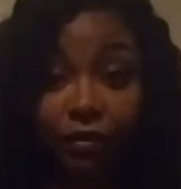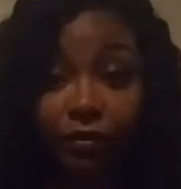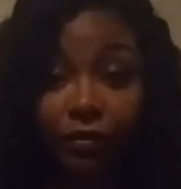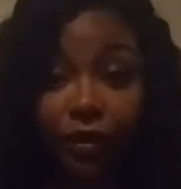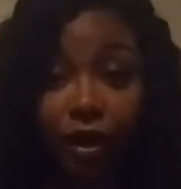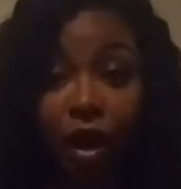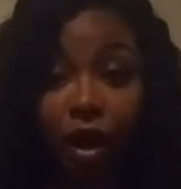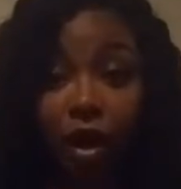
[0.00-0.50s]

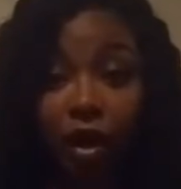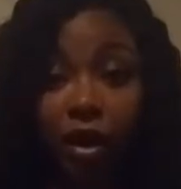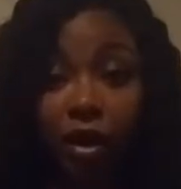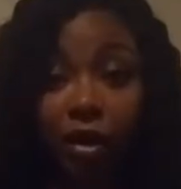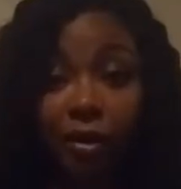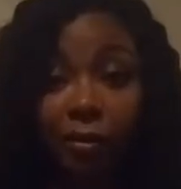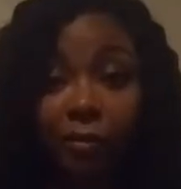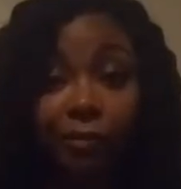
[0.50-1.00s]

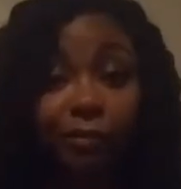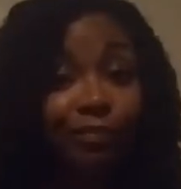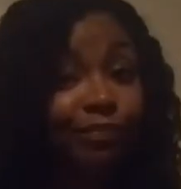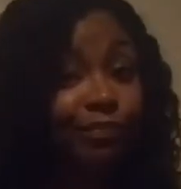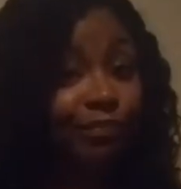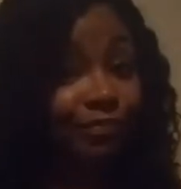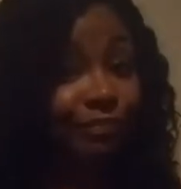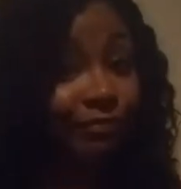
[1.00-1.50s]

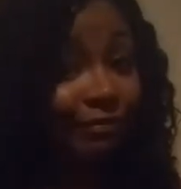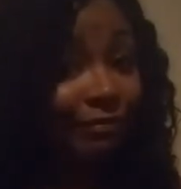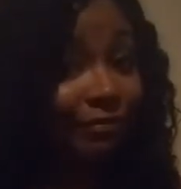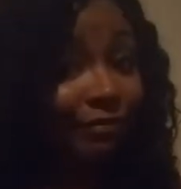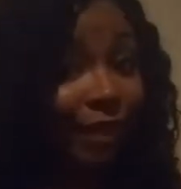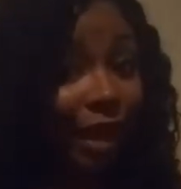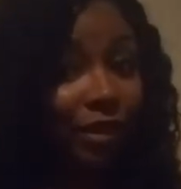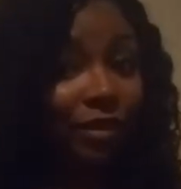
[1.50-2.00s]

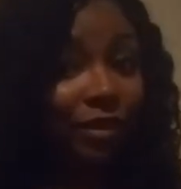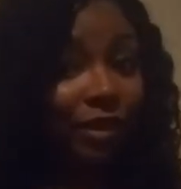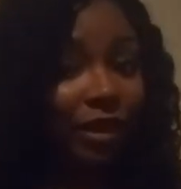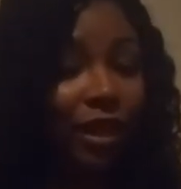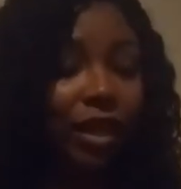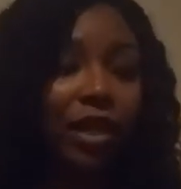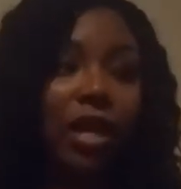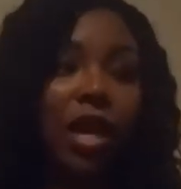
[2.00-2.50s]
That's the
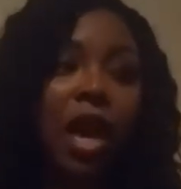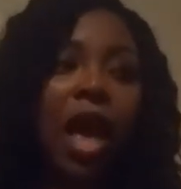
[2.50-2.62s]
key.